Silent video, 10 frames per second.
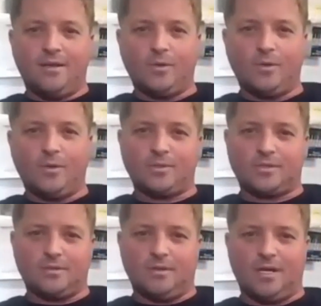which
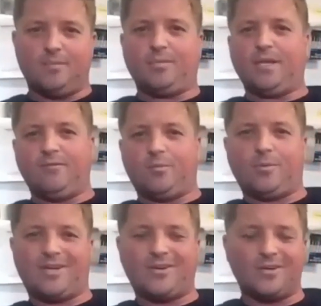was
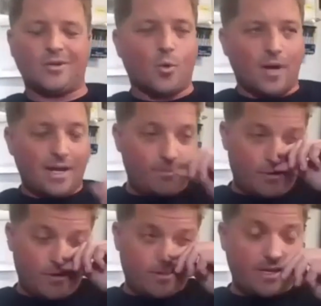unbelievable. We couldn't quite
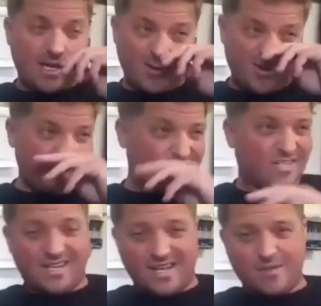put it together on
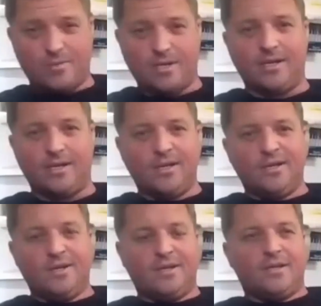Sunday, but
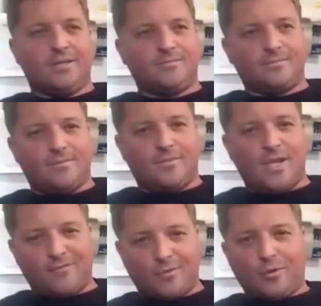
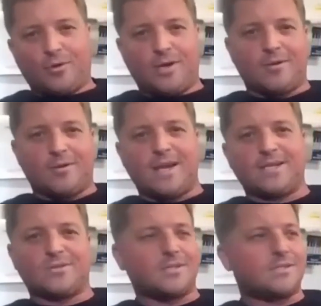you have to learn how to
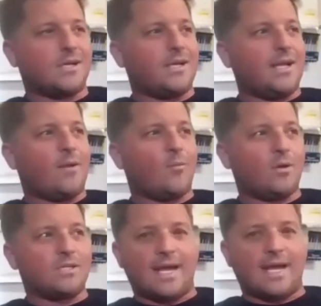race on Sunday. And
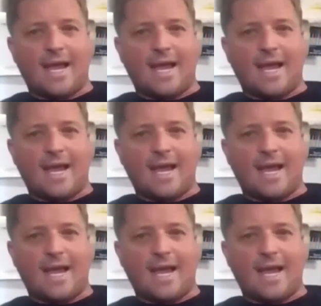once that